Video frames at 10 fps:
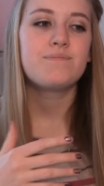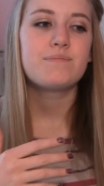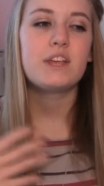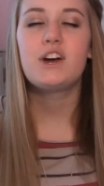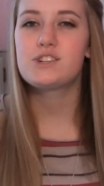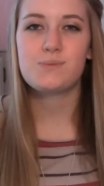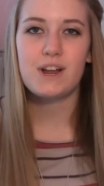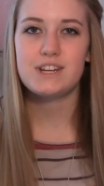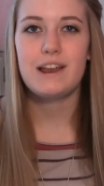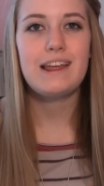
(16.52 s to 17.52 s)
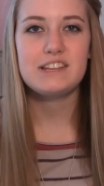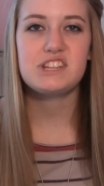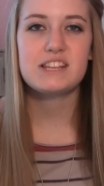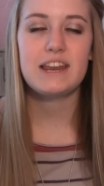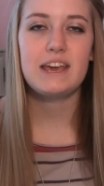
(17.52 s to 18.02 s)
you'll just watch it, and it's
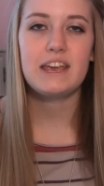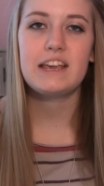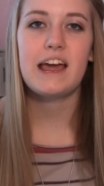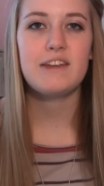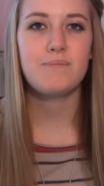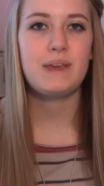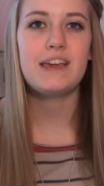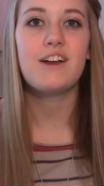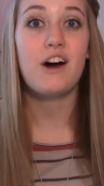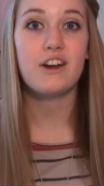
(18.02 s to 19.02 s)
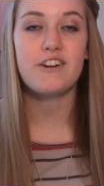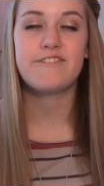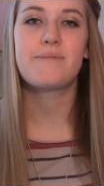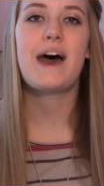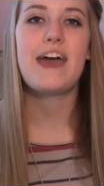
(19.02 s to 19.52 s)
just going to kind of be in honor
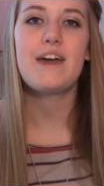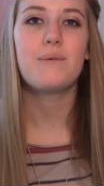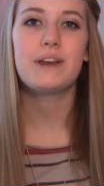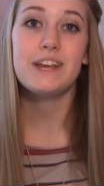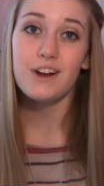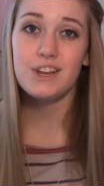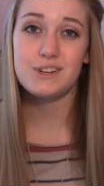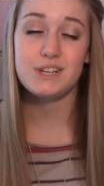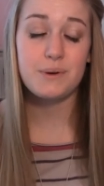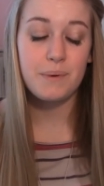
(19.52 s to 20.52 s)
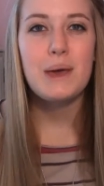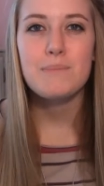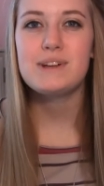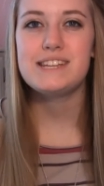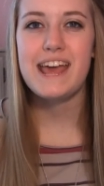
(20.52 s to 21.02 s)
of my 1 year on YouTube.
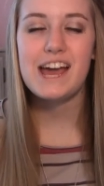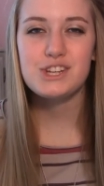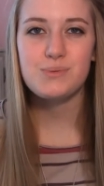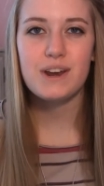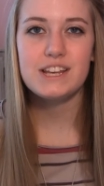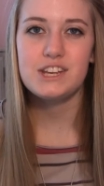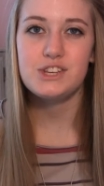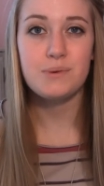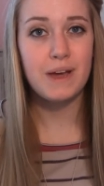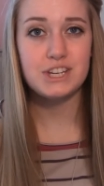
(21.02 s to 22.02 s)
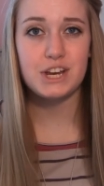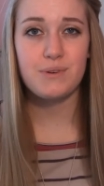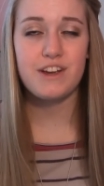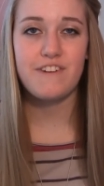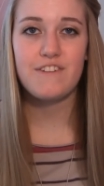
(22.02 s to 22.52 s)
But today I just wanted to do my
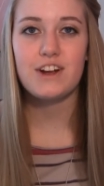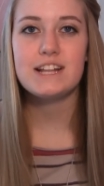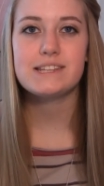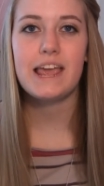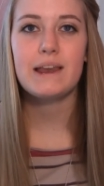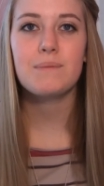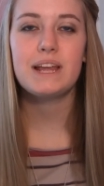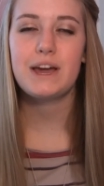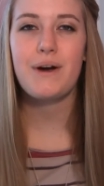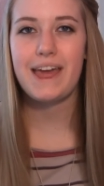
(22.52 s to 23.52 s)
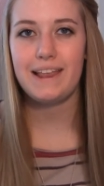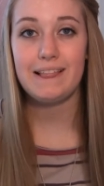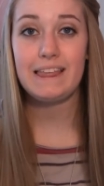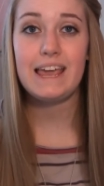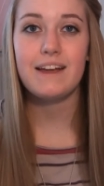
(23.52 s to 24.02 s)
January favorites, and I'm going to go ahead
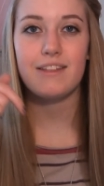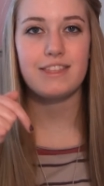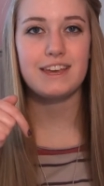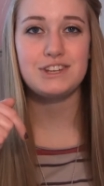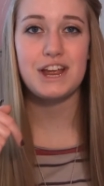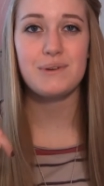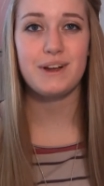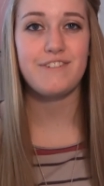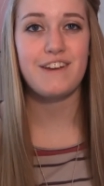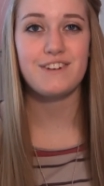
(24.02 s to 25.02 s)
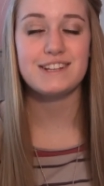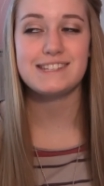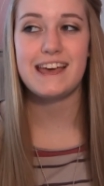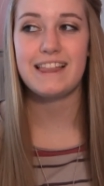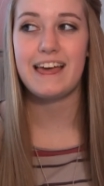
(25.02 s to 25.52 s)
and link the January
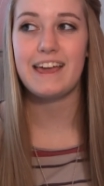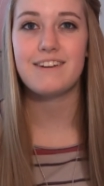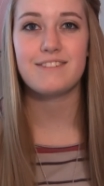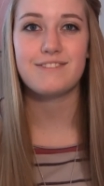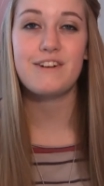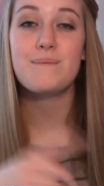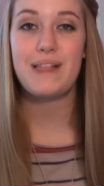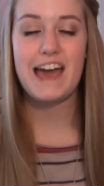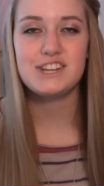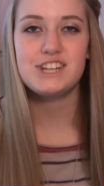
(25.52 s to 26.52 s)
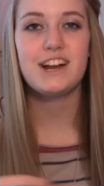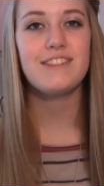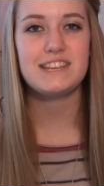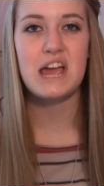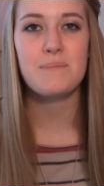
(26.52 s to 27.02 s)
favorites like from last year
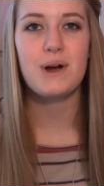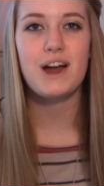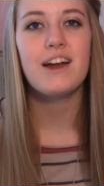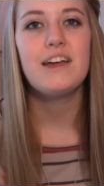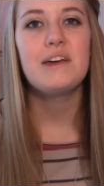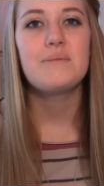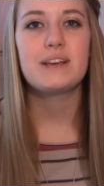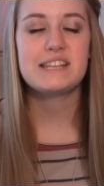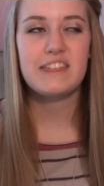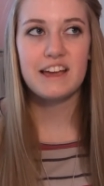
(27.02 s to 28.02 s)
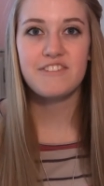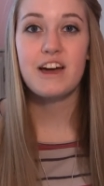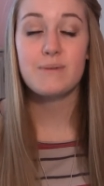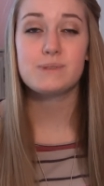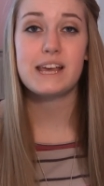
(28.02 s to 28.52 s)
in the down bar because I think I've
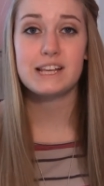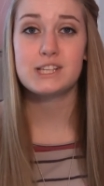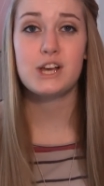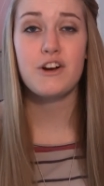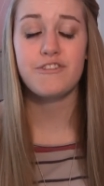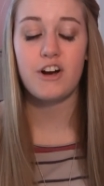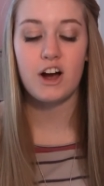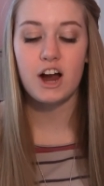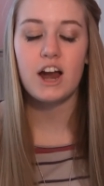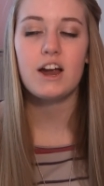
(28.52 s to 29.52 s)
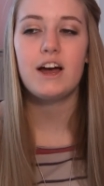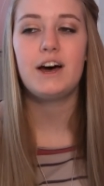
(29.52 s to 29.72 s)
come like so far